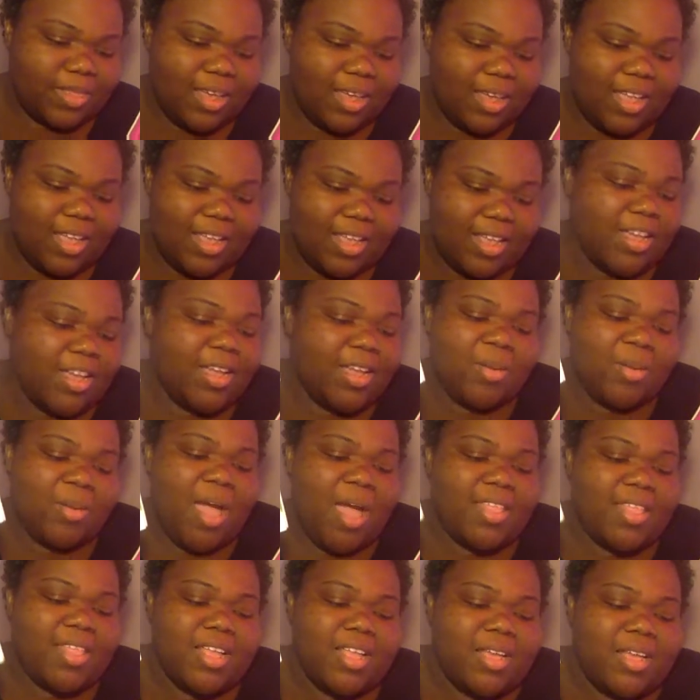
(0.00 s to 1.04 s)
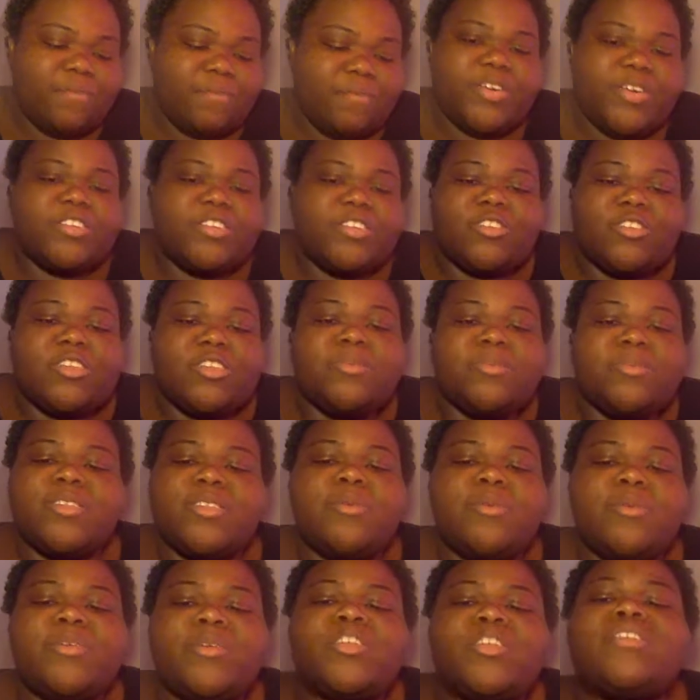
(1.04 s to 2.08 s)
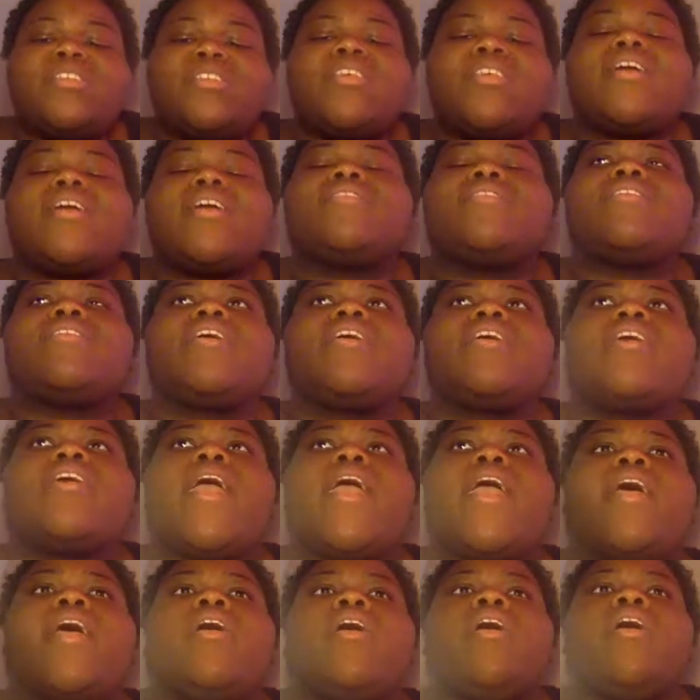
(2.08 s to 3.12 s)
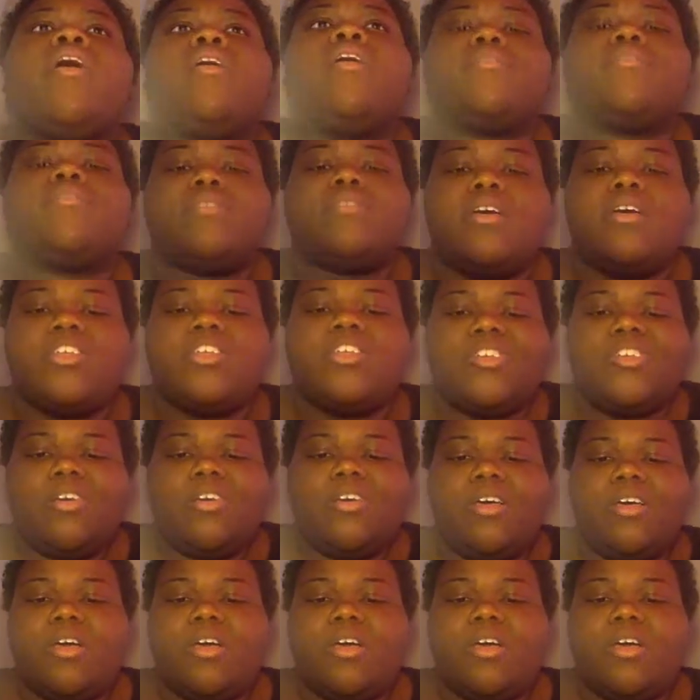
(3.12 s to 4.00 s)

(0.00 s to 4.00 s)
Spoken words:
And I think it frustrates me so much because, like I said, it had such